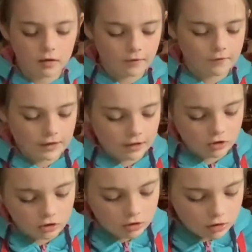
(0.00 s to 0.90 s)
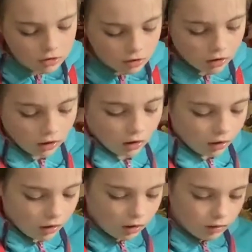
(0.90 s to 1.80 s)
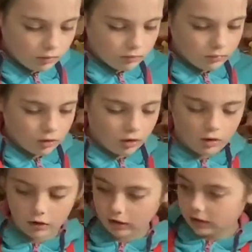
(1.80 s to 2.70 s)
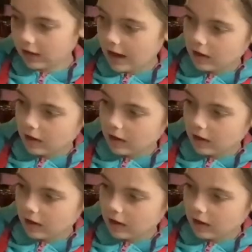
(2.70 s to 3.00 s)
if you need to. Go like that